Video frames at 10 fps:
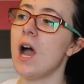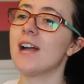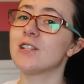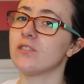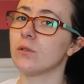
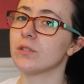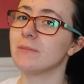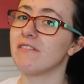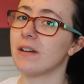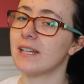and she's
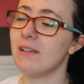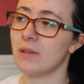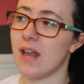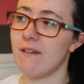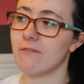awesome and funny,
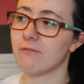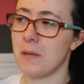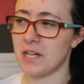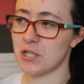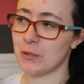but I've
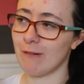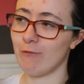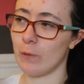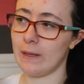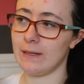managed to
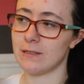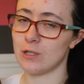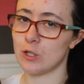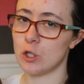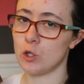avoid
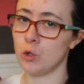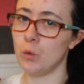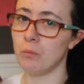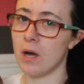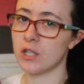
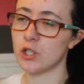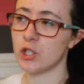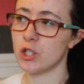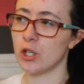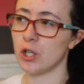too
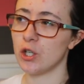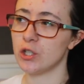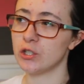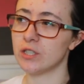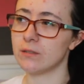much
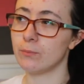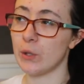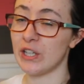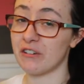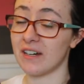
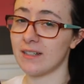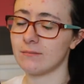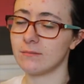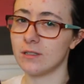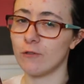spoilering
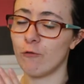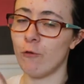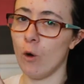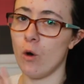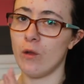
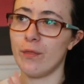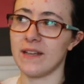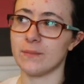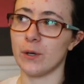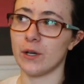for
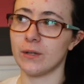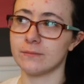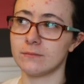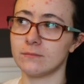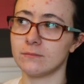this book,
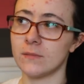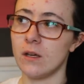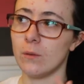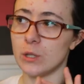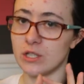
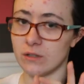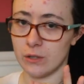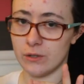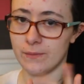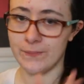which is good.